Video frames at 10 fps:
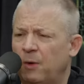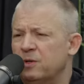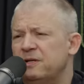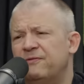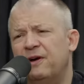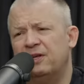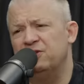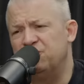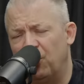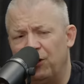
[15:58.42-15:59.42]
I wasn't
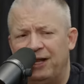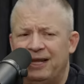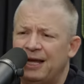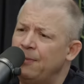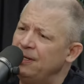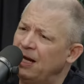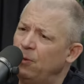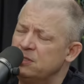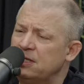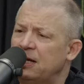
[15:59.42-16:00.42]
fucking dirty. I mean, I
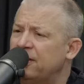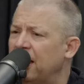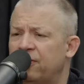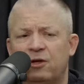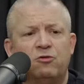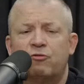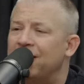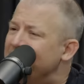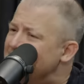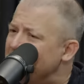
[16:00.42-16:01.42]
wasn't into right. anything
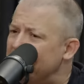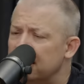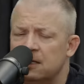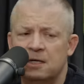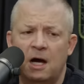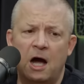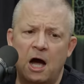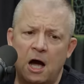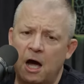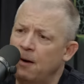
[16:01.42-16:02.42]
crazy.
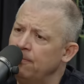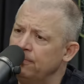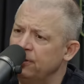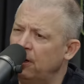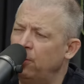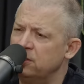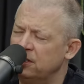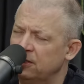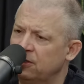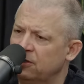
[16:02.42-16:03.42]
Um, you know, I
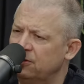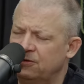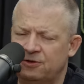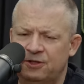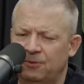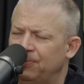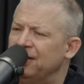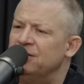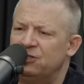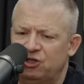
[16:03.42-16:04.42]
wasn't into you know
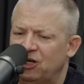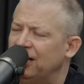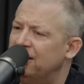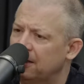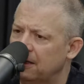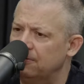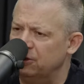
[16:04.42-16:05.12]
being shitty to them.